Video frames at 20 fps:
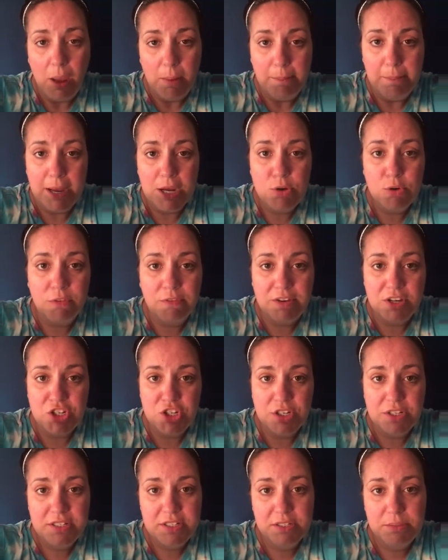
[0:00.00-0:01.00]
Make
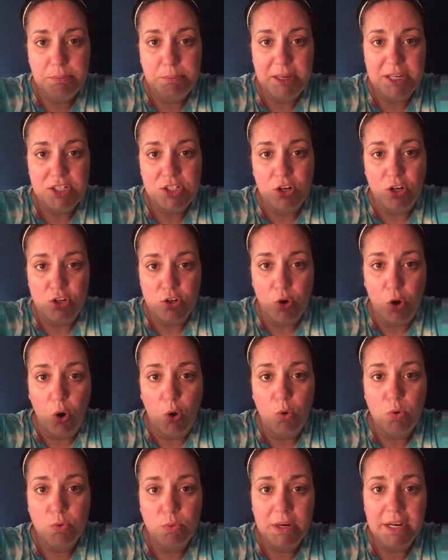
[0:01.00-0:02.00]
revisions based on your
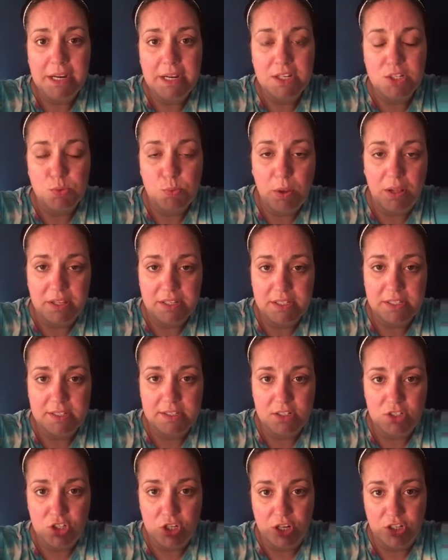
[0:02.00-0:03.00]
own reading as well as the
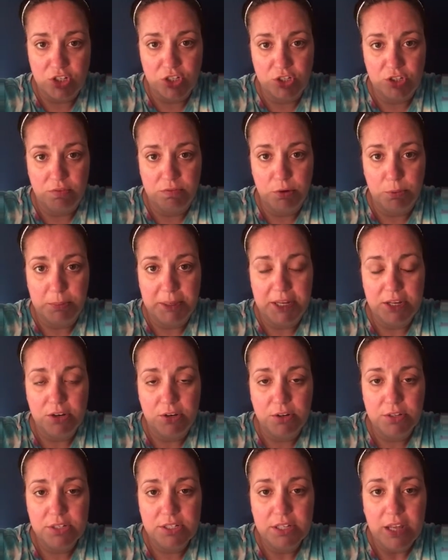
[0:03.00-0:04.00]
suggestions of your
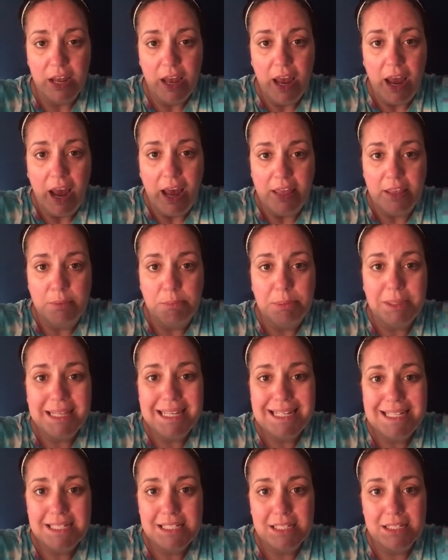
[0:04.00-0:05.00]
peers. And then
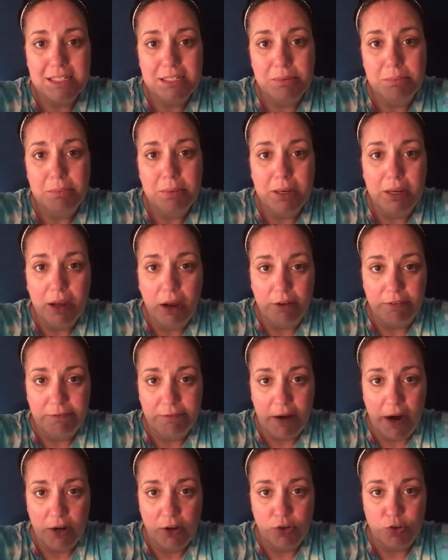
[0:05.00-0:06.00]
please submit a
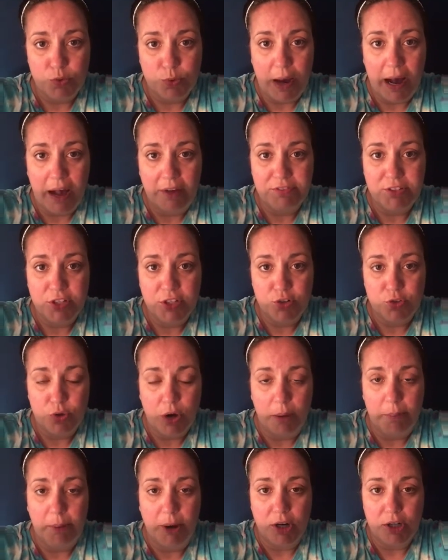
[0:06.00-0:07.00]
final draft to the
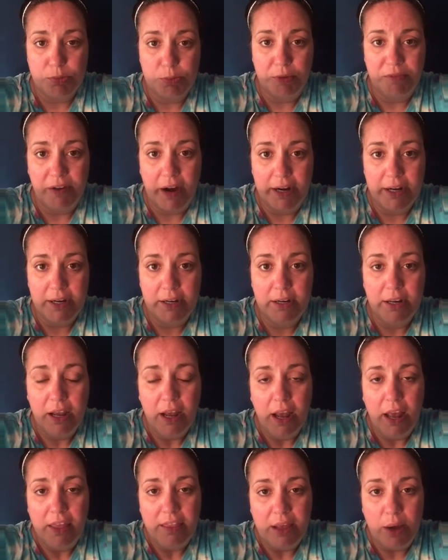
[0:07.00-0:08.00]
Dropbox provided.
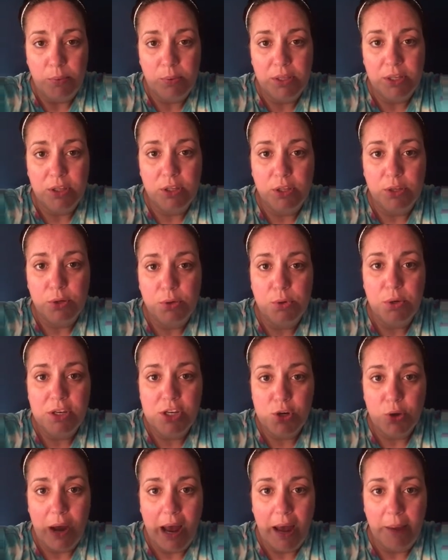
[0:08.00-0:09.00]
That will include
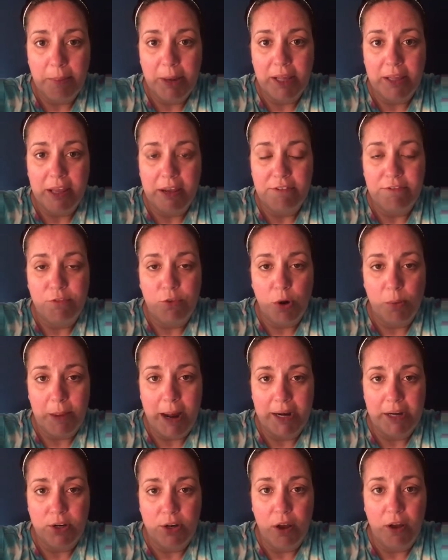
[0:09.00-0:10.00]
your MLA
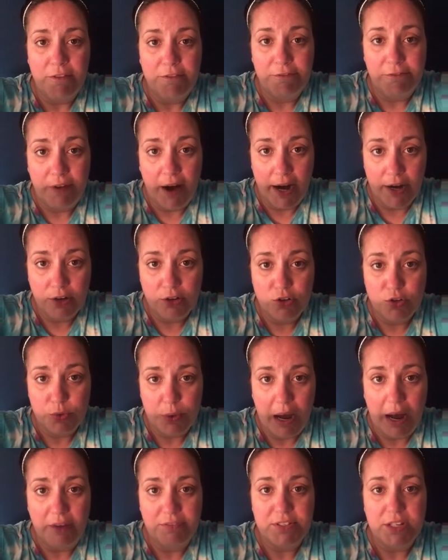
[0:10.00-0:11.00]
formatted final
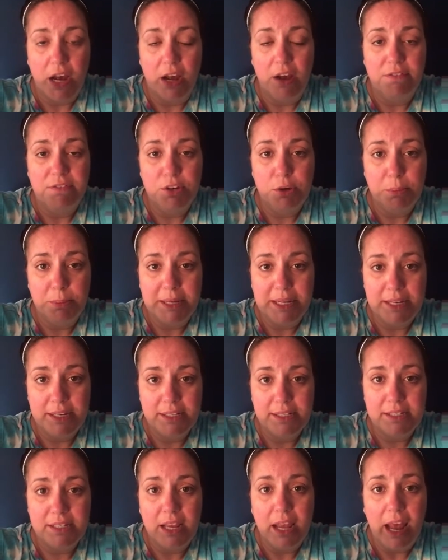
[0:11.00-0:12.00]
draft of your
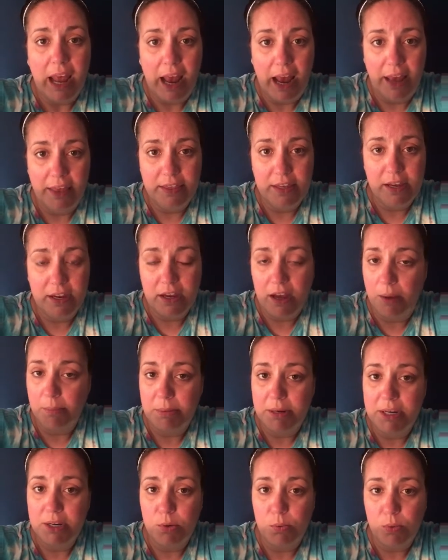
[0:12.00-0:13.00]
piece and the
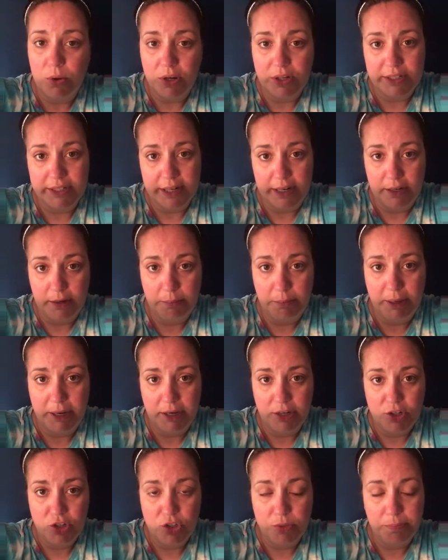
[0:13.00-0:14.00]
accompanying works cited
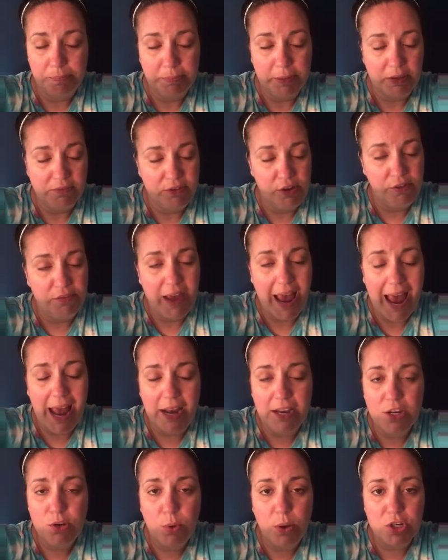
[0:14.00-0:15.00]
page. If you have
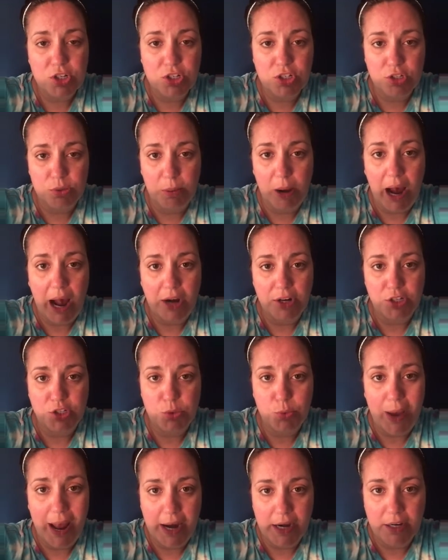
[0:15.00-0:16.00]
any questions about how to
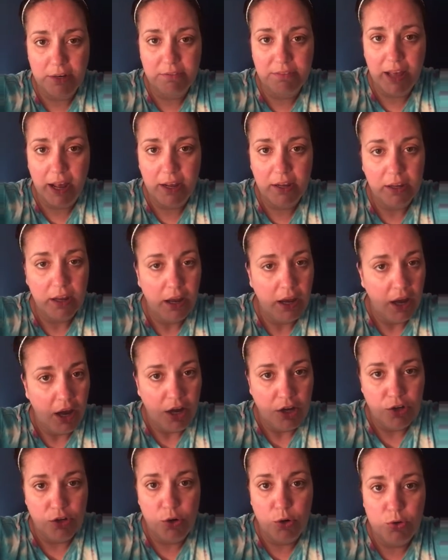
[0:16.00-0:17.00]
do any of that,
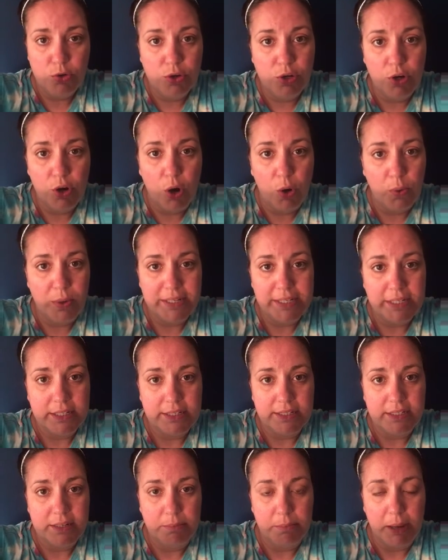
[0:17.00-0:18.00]
you know you can always
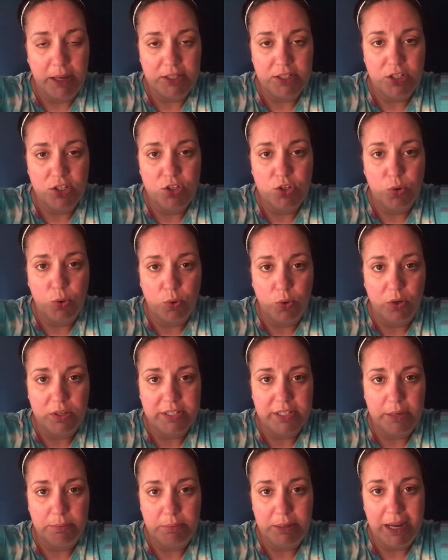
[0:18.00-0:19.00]
instant message or
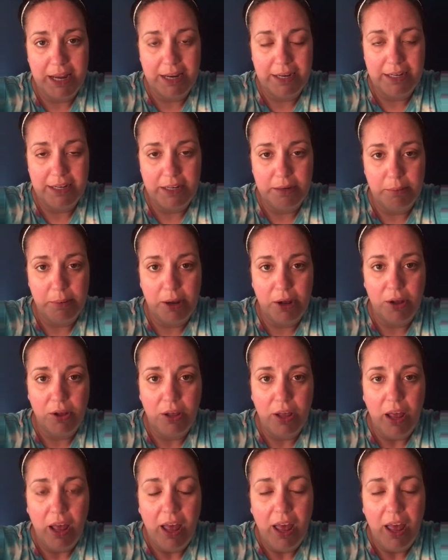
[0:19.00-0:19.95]
send me an email.